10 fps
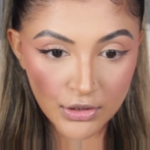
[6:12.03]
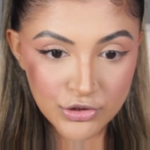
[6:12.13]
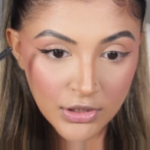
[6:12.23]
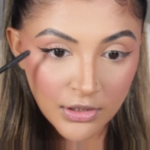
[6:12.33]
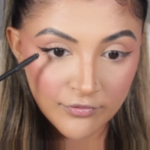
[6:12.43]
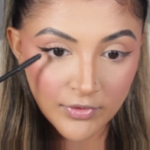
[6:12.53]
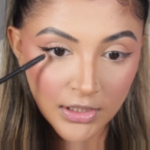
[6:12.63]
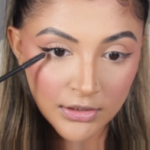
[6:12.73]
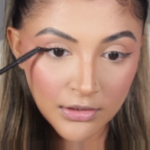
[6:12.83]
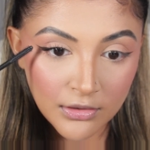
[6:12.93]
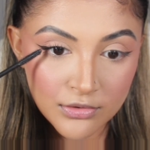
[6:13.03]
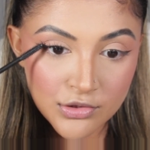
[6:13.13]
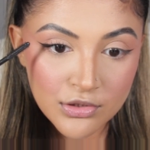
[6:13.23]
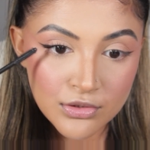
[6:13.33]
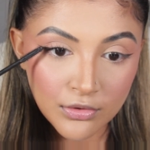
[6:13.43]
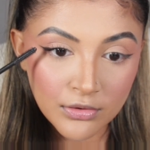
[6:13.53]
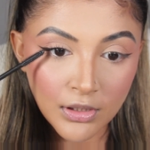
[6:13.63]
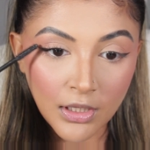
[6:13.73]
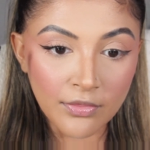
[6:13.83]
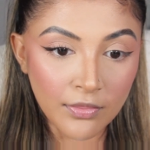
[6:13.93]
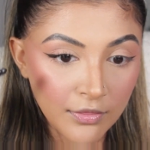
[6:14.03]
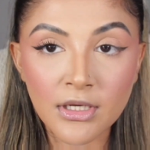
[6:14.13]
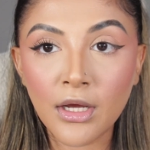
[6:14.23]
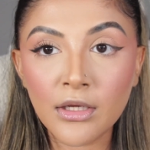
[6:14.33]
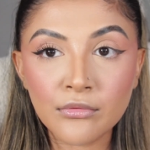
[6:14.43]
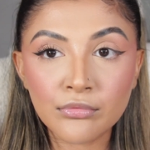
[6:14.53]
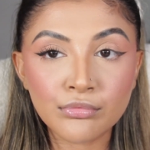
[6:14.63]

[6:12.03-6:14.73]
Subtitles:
I actually kind of like it just on the length today.